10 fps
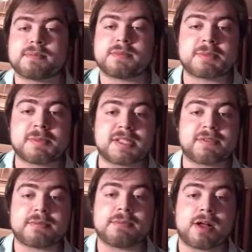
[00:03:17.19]

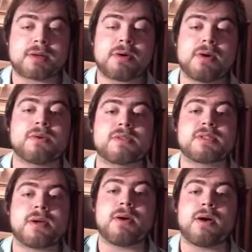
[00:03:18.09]
specific blog
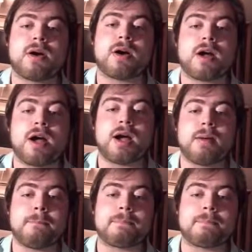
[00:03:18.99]
posts or